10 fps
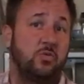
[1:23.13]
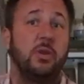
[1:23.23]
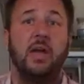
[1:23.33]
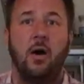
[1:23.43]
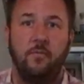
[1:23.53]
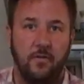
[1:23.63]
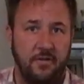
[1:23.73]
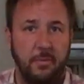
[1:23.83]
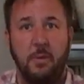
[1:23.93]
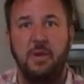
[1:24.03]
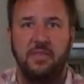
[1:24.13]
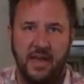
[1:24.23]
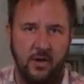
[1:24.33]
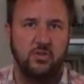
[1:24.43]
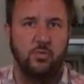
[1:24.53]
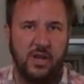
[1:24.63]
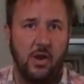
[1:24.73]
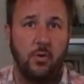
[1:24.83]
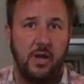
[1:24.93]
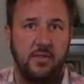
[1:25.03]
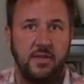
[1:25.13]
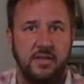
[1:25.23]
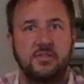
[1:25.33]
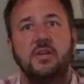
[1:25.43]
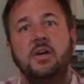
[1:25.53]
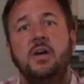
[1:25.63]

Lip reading: It's really helpful if I'm coming in the house carrying things.